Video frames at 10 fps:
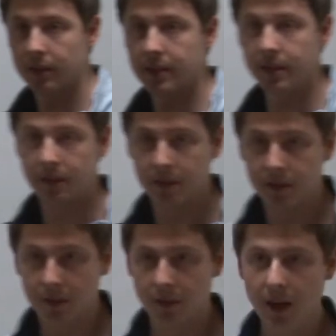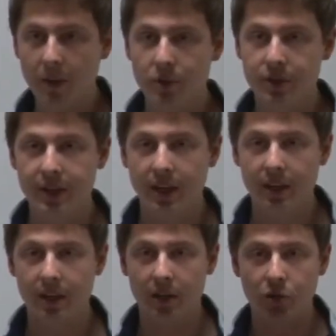That's it. Okay, I'm just saying
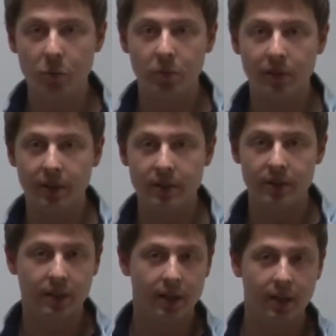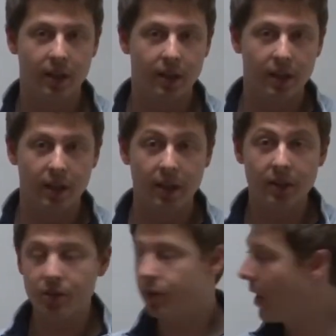there are two provers. Their
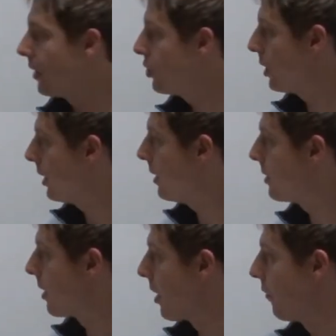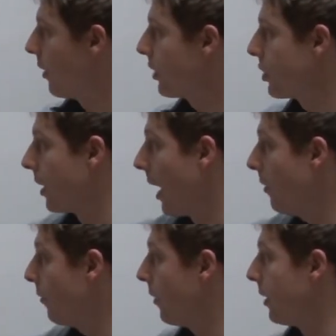strategy is the function
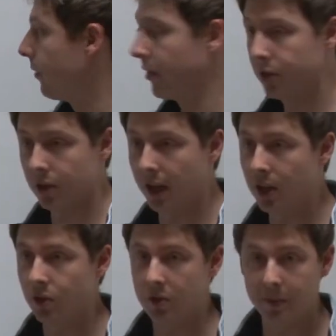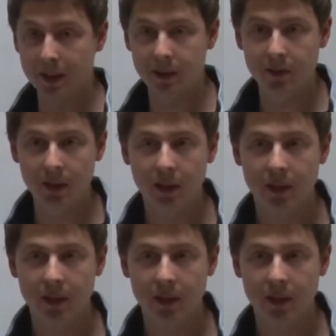f and the function h respectively.